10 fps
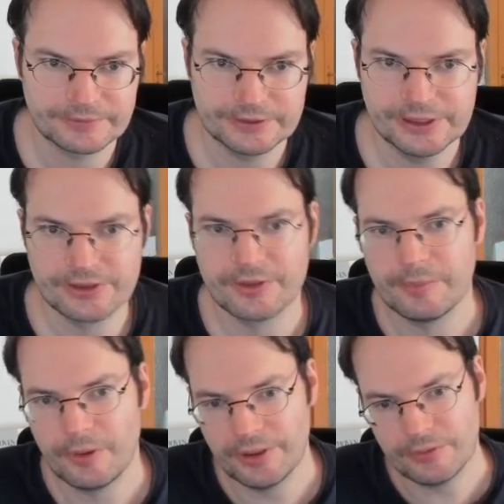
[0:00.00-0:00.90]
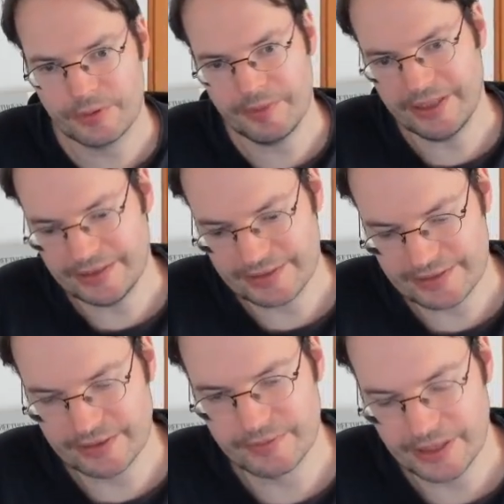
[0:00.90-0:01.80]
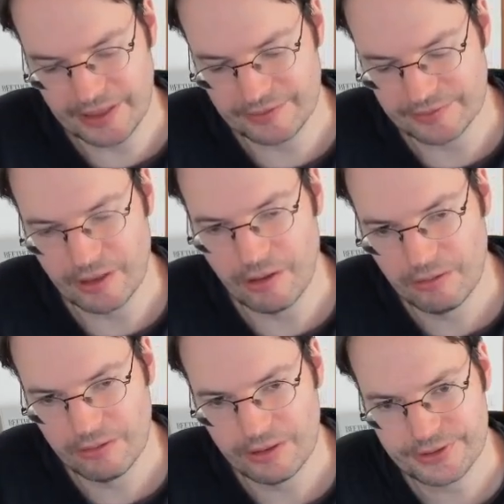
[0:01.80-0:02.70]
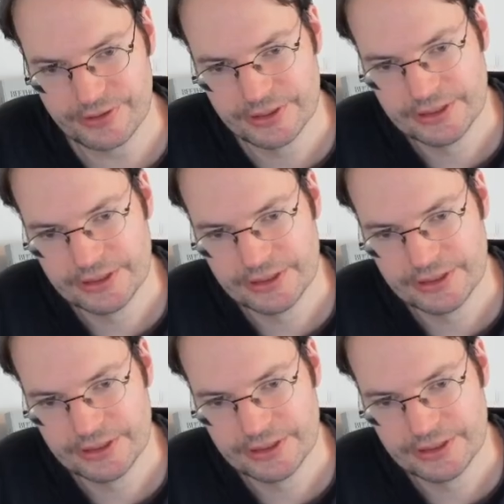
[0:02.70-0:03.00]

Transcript: So the point remains that we have a whole lot